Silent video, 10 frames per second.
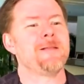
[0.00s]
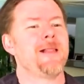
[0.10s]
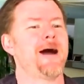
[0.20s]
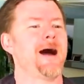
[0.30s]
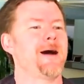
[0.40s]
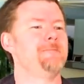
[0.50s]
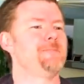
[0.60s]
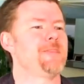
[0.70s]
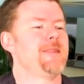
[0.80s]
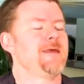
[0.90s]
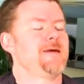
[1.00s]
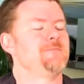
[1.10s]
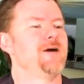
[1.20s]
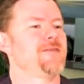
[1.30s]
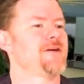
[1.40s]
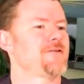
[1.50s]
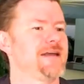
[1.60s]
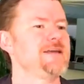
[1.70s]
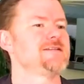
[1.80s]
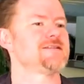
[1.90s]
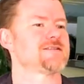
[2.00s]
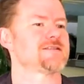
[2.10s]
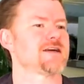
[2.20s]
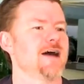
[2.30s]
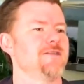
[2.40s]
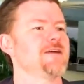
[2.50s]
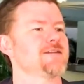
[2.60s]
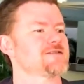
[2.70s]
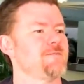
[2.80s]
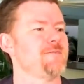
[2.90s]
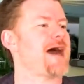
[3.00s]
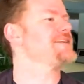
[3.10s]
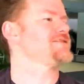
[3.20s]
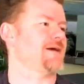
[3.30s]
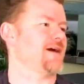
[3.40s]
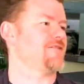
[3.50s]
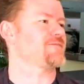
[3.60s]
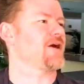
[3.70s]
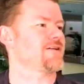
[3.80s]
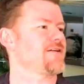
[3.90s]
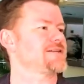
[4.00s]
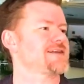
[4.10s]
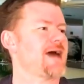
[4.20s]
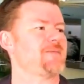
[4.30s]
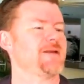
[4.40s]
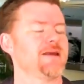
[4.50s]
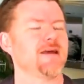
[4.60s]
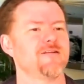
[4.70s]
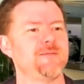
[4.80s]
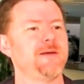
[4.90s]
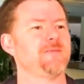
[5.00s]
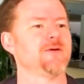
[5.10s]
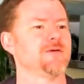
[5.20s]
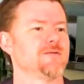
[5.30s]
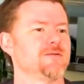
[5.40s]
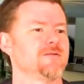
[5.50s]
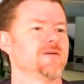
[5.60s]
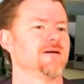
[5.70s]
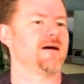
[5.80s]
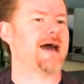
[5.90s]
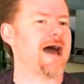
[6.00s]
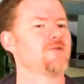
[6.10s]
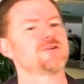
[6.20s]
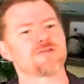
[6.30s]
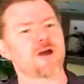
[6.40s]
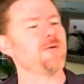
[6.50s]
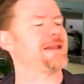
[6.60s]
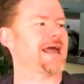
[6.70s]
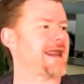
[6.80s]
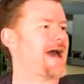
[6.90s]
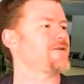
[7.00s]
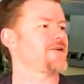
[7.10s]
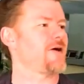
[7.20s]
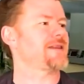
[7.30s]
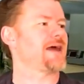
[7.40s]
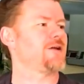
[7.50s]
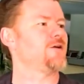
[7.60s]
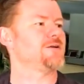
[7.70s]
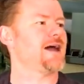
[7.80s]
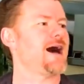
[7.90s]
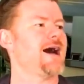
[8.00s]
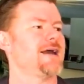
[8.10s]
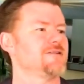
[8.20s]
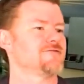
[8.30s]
Um, but there is, I think, there's a massive amount of progress happening of people uh, outgrowing that, outgrowing that whole lie, and